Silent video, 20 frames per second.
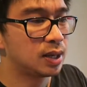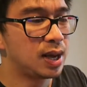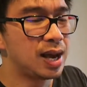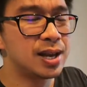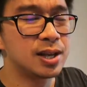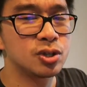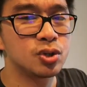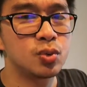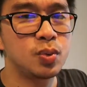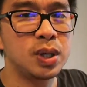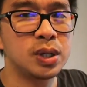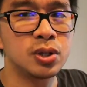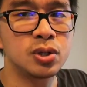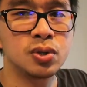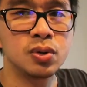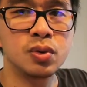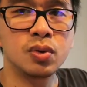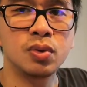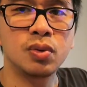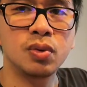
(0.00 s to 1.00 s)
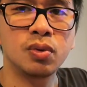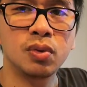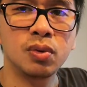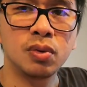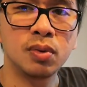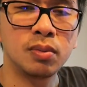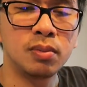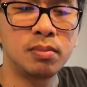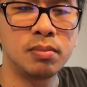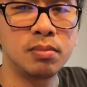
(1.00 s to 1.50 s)
kind of sweet too.
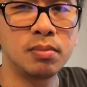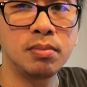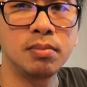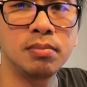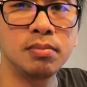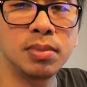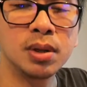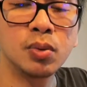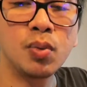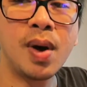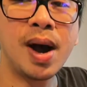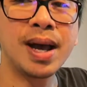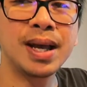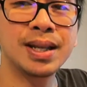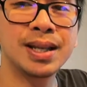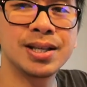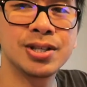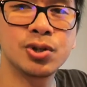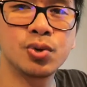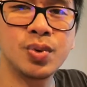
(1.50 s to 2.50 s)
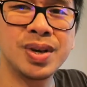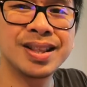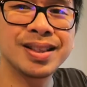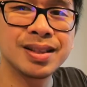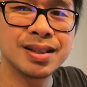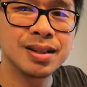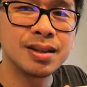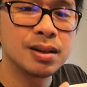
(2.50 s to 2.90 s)
Mm -hmm. But why it is sweet?